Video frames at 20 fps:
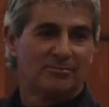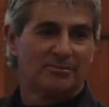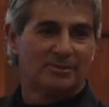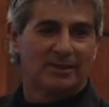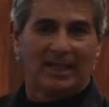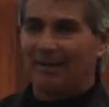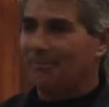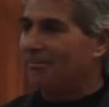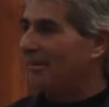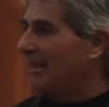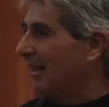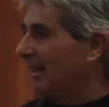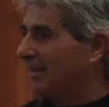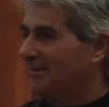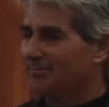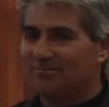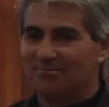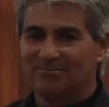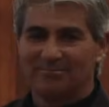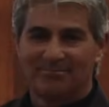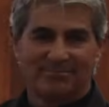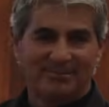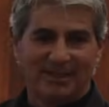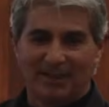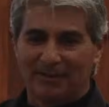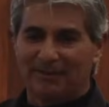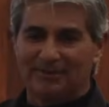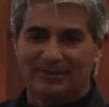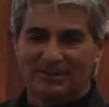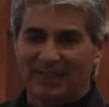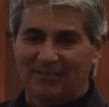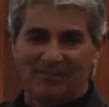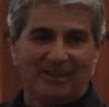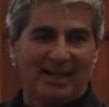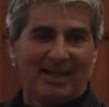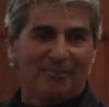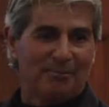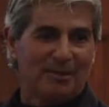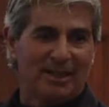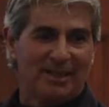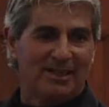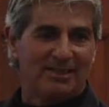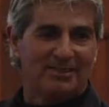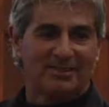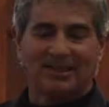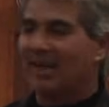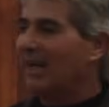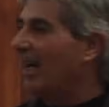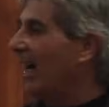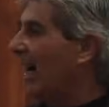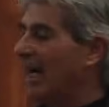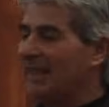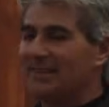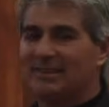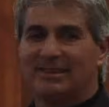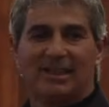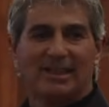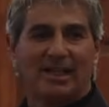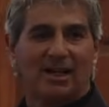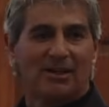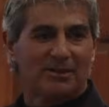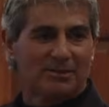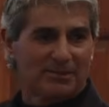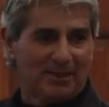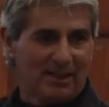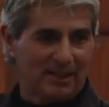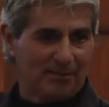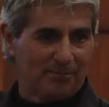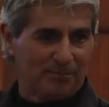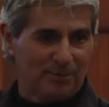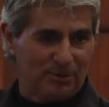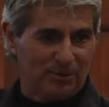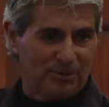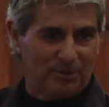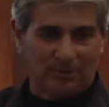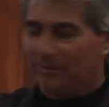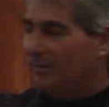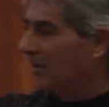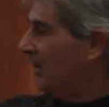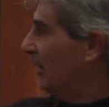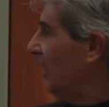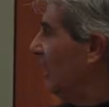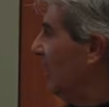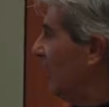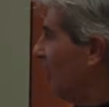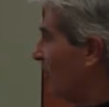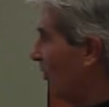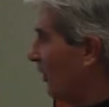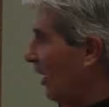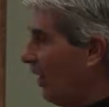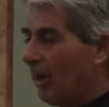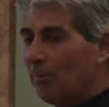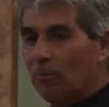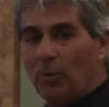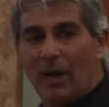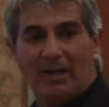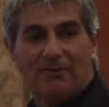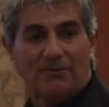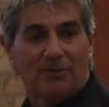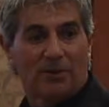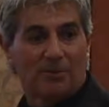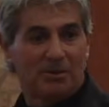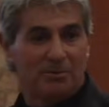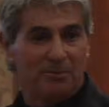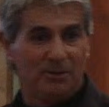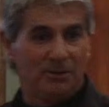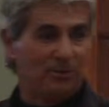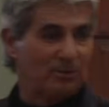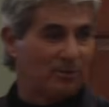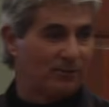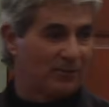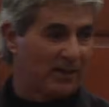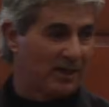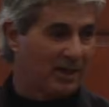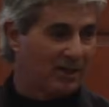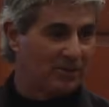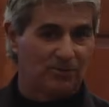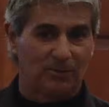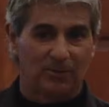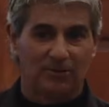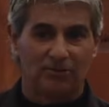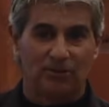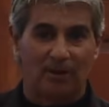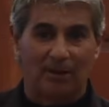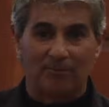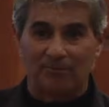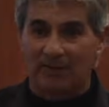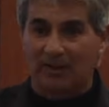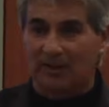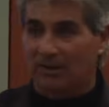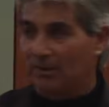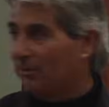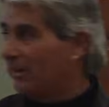Same thing. Another 7-8 minutes, I send out a second bugle. So now I'm waiting for him to bugle on the next one. So I'm figuring,